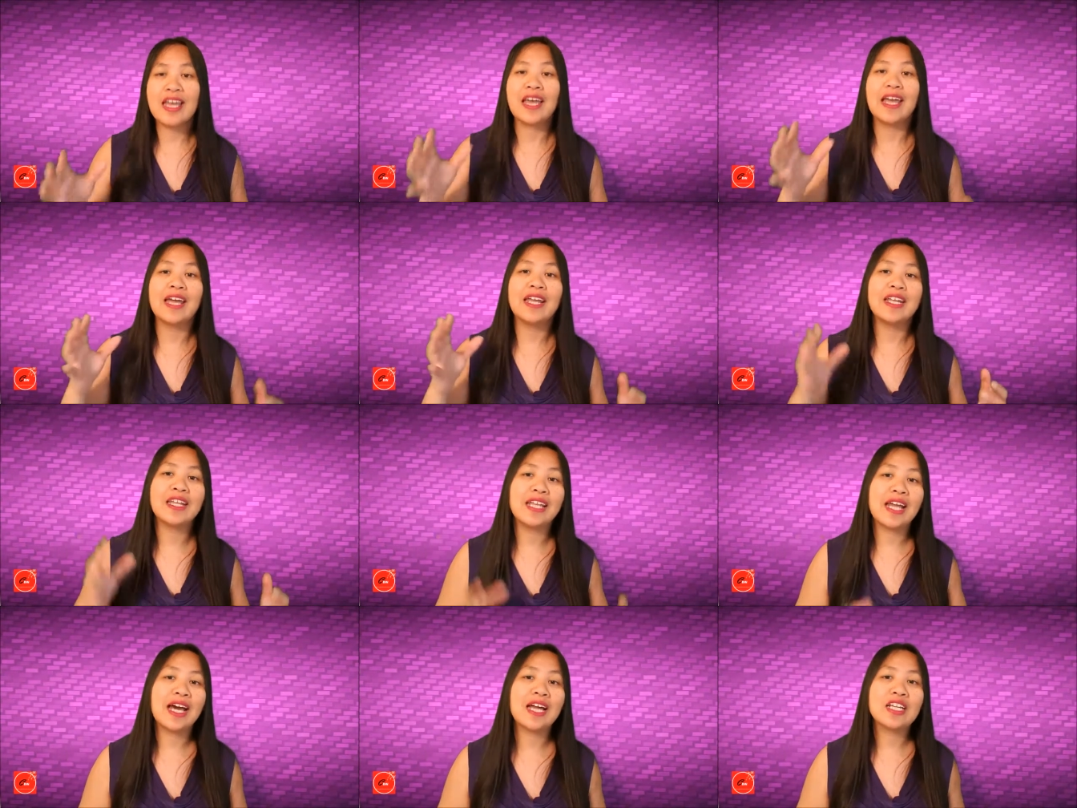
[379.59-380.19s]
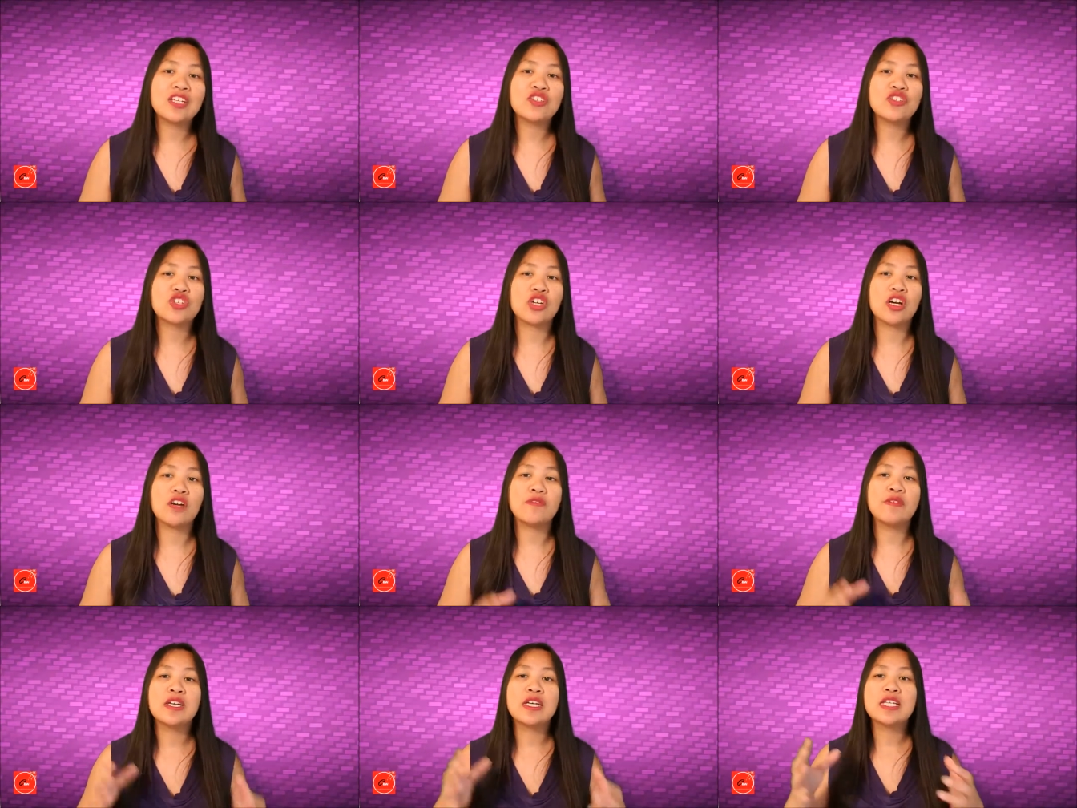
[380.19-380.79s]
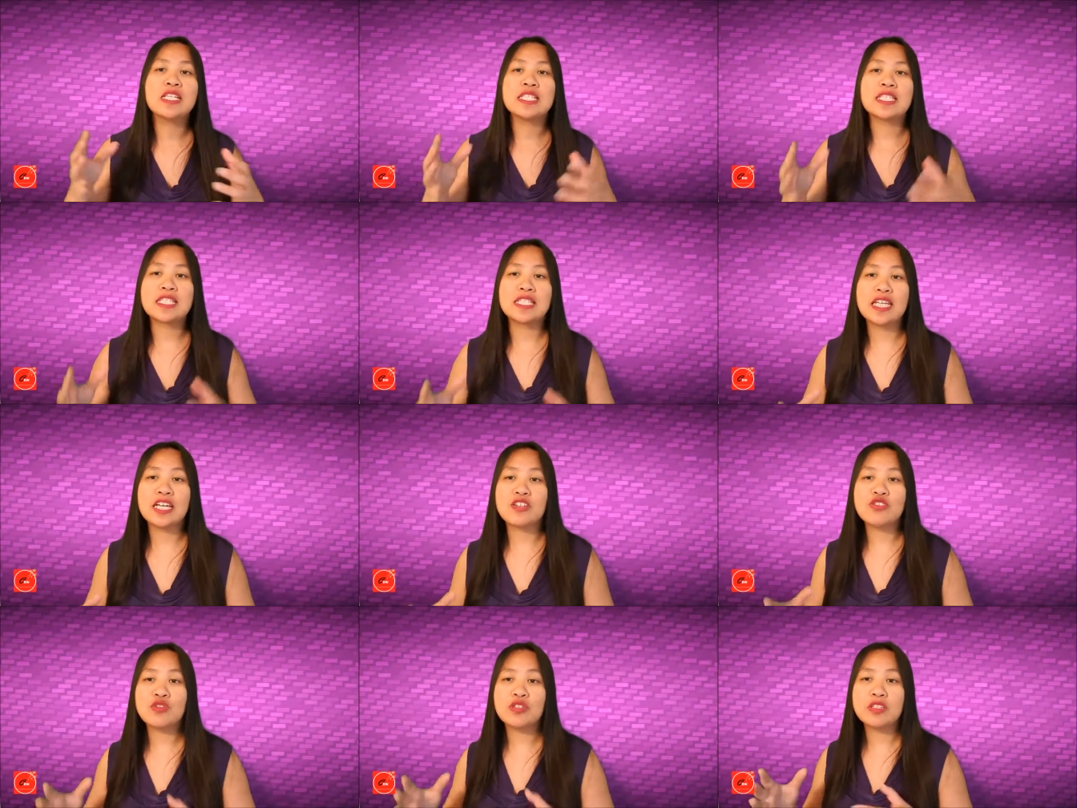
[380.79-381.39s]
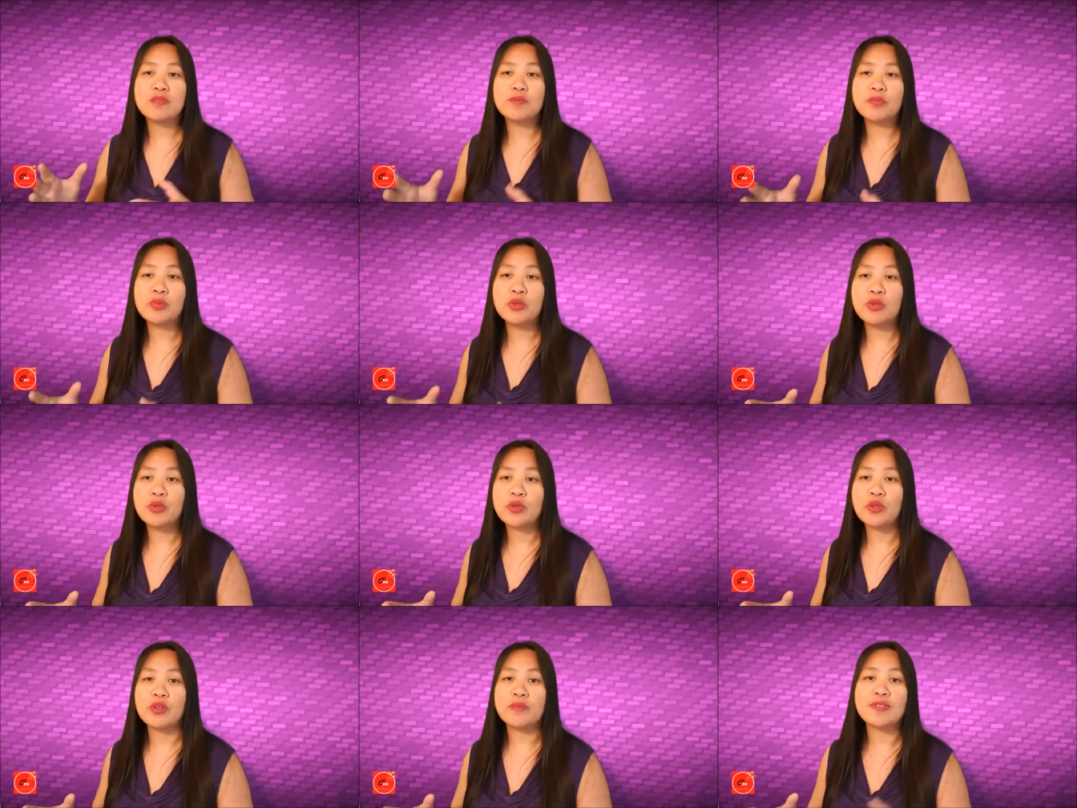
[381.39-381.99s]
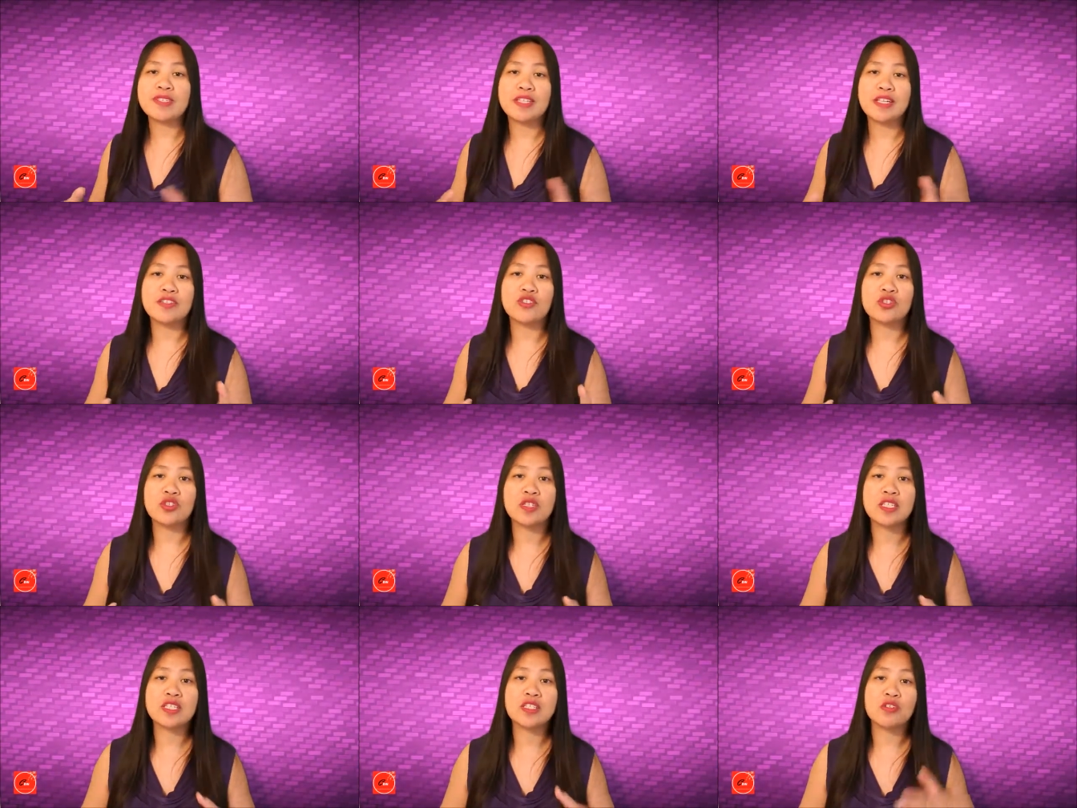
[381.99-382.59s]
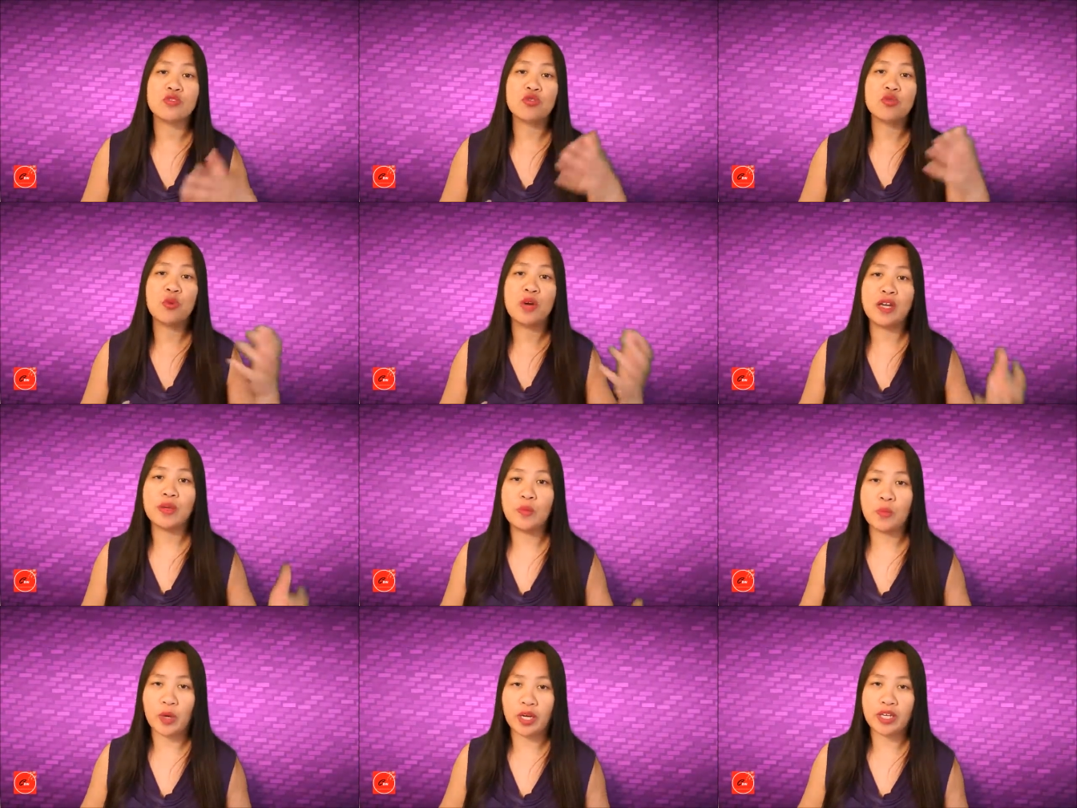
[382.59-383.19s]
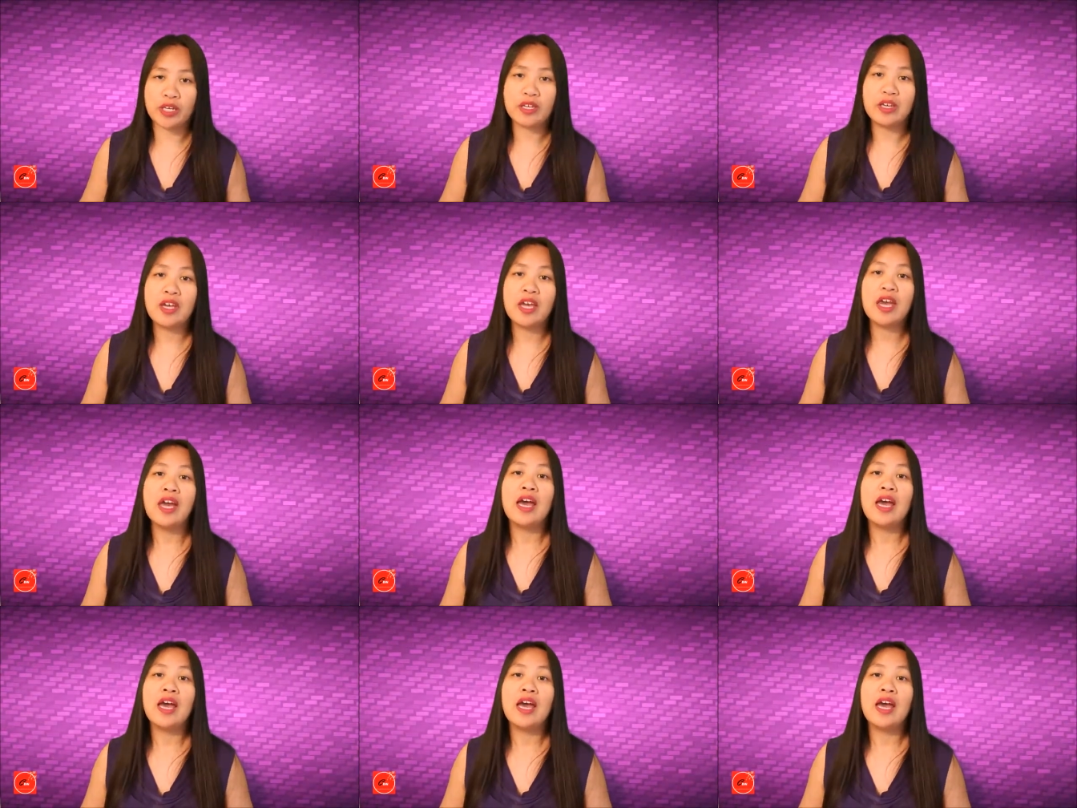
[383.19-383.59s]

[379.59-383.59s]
and knowledge of scheduling programs such as Tailwind,